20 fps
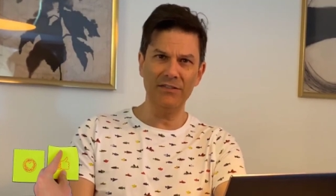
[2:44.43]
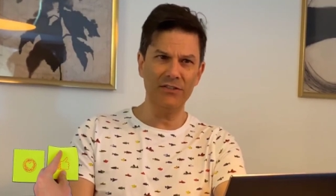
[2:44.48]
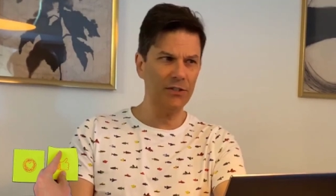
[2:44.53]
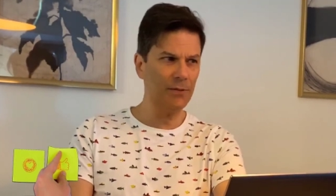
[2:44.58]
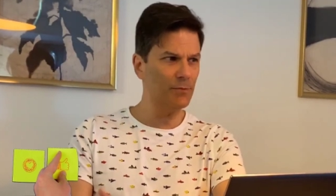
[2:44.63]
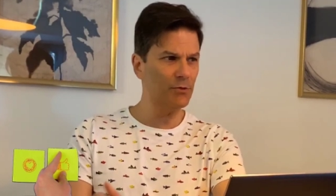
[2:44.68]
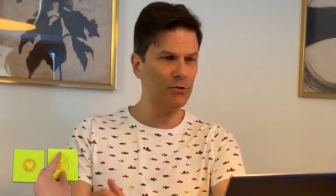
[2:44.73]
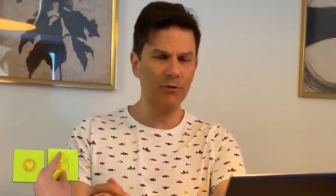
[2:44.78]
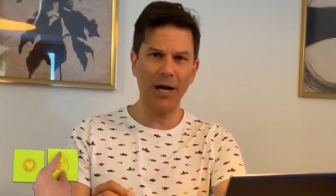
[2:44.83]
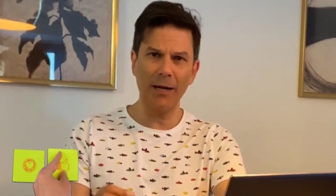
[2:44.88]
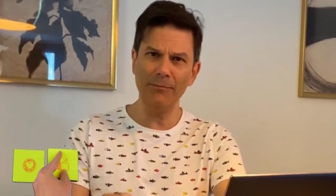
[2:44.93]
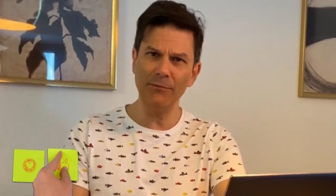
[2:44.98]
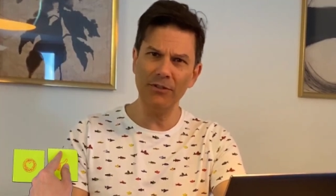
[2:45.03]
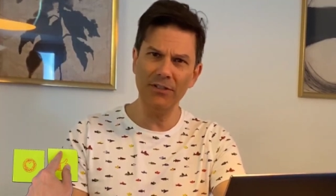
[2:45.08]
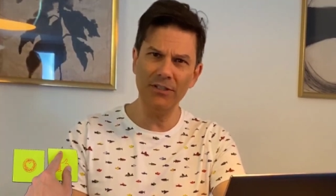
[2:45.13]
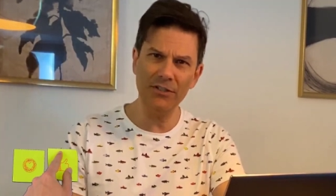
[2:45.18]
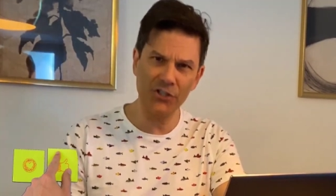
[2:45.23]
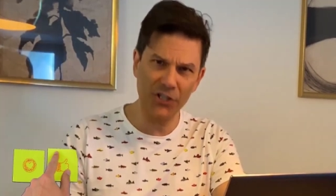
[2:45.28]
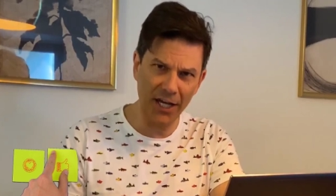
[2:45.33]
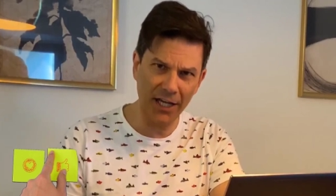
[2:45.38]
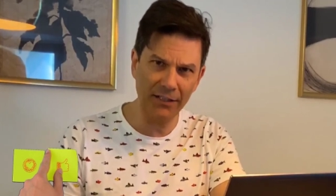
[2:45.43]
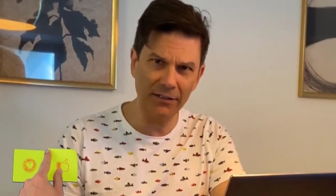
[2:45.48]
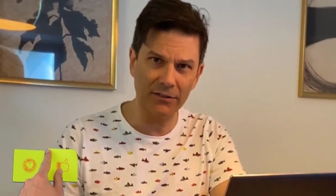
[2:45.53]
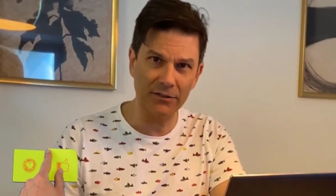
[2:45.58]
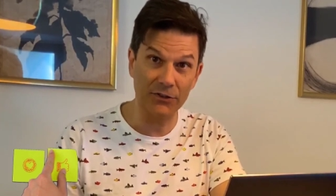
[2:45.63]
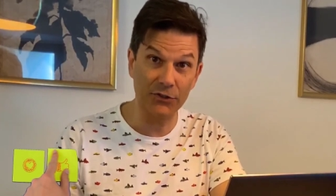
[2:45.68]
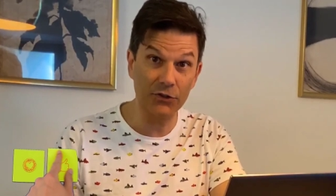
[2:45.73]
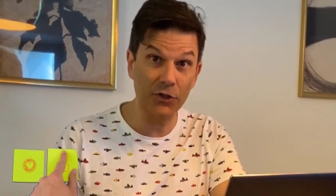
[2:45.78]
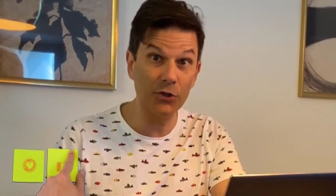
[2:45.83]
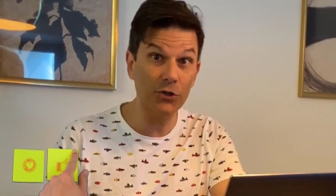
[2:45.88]
and subscribe to the
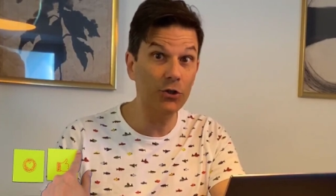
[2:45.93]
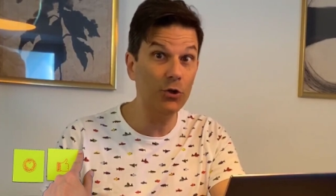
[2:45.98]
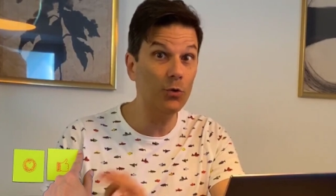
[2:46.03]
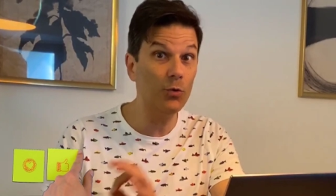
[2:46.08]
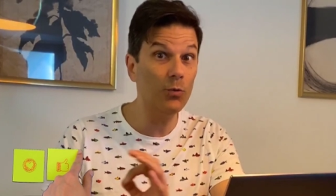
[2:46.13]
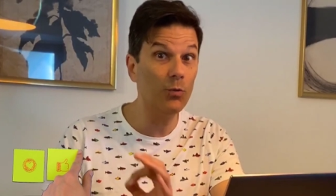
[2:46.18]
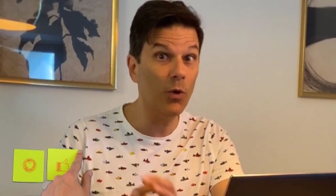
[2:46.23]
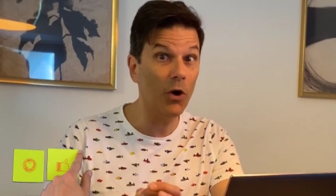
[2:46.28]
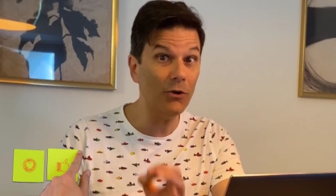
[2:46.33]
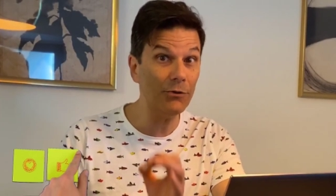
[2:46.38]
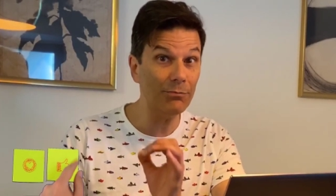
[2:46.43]
channel so you